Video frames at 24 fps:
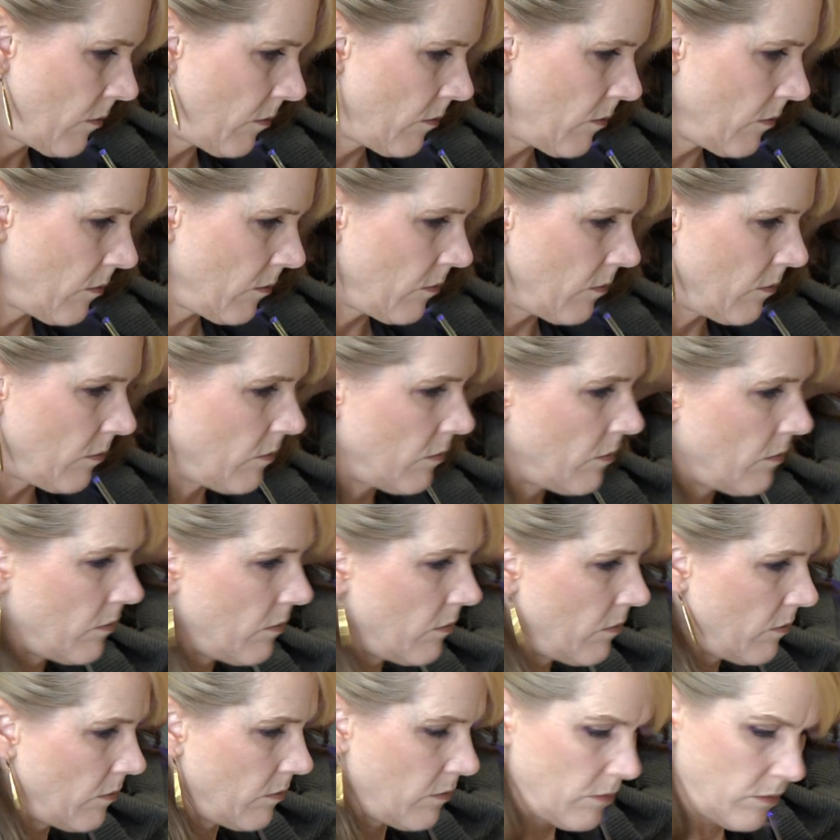
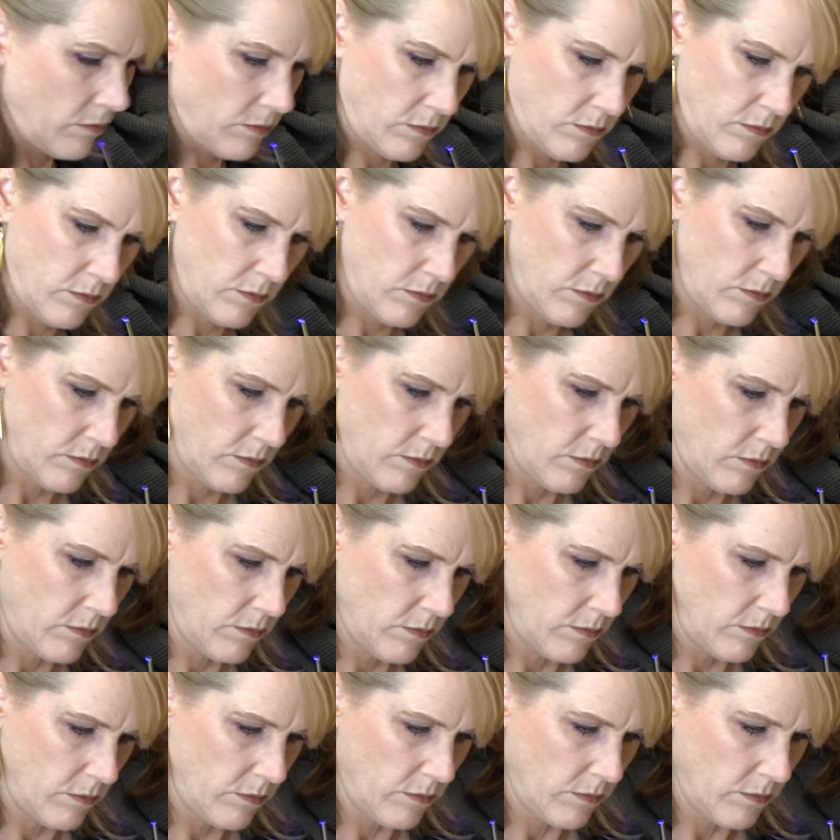
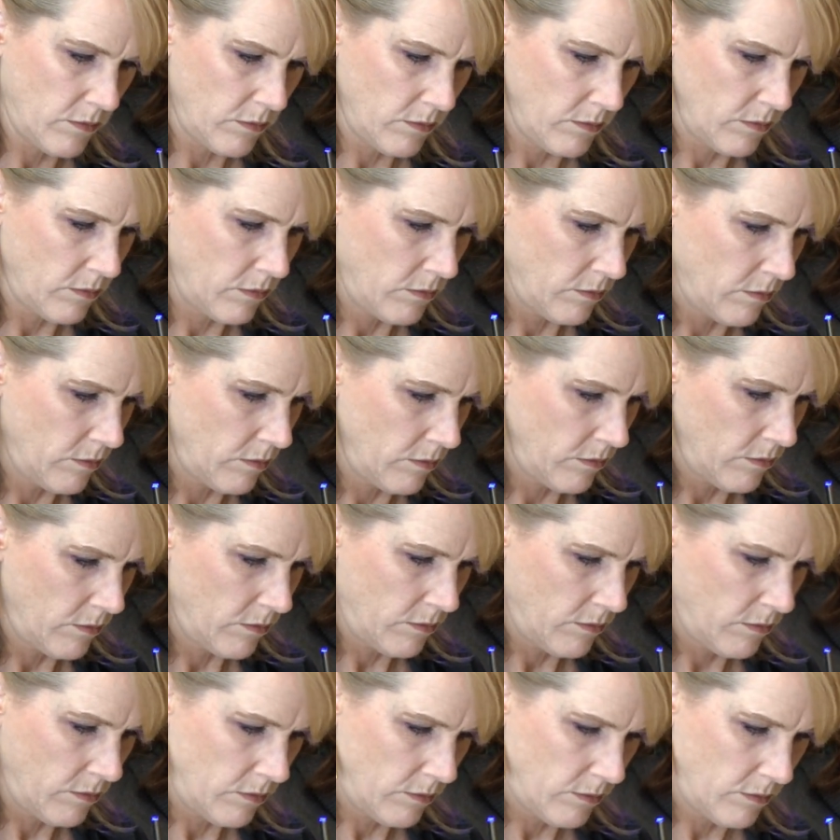
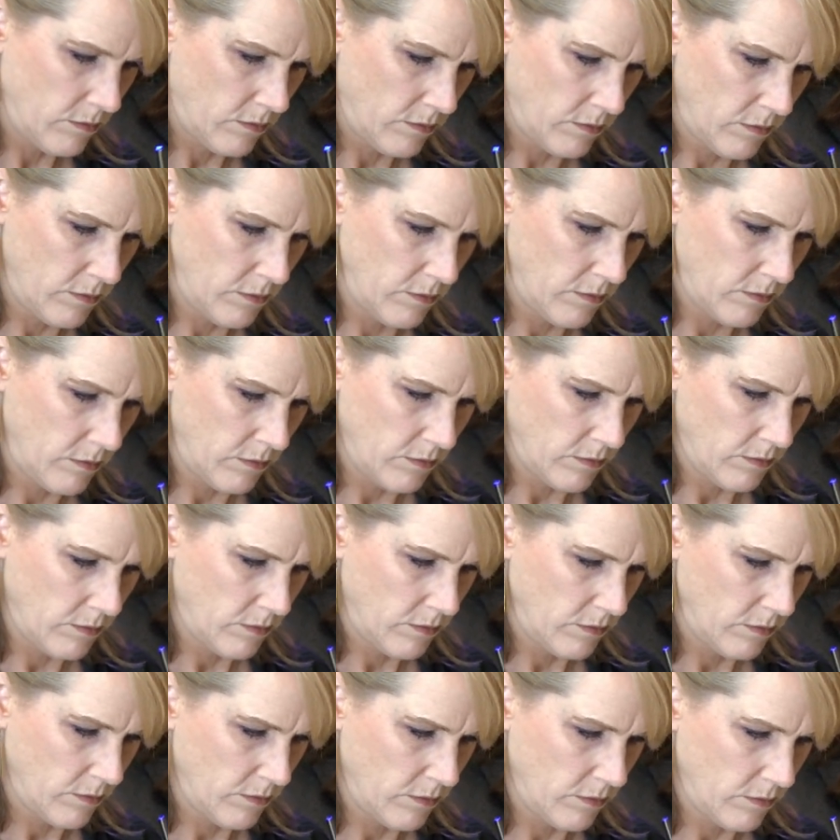
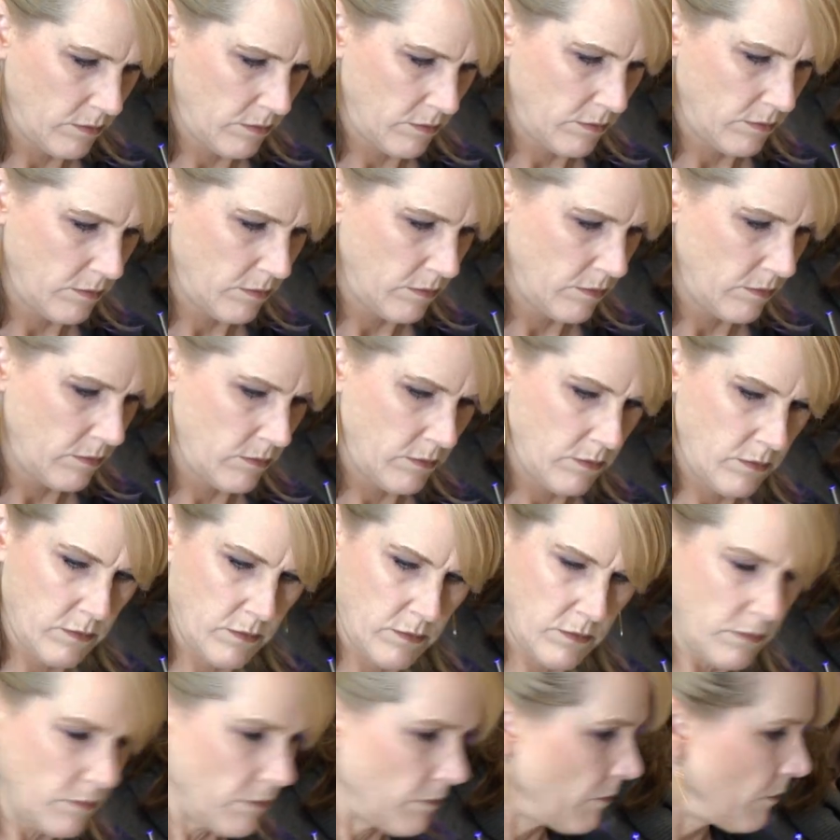
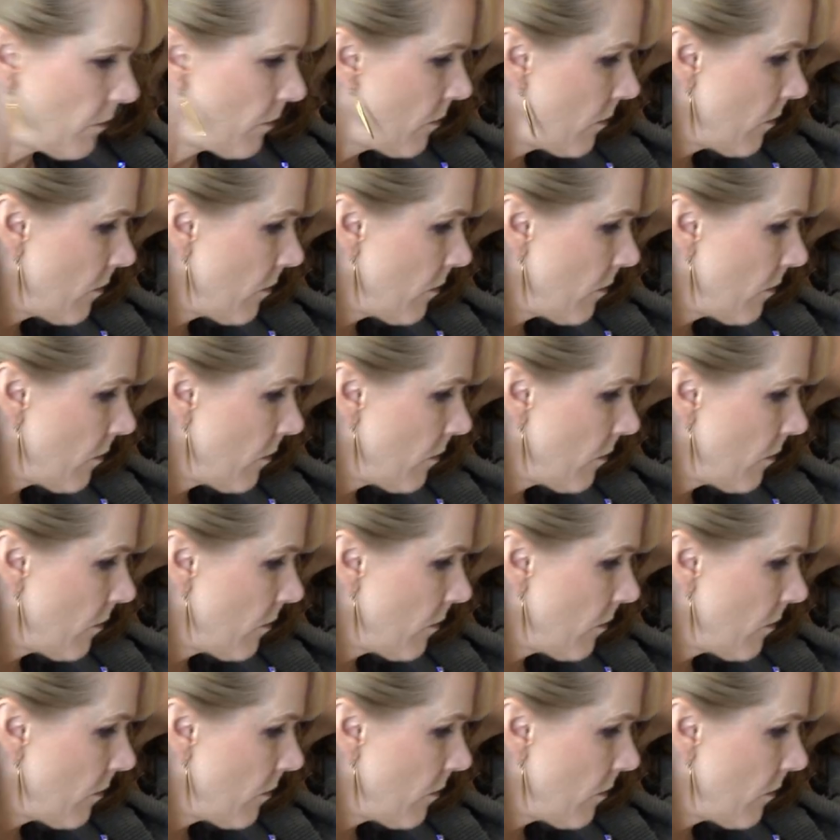(not speaking)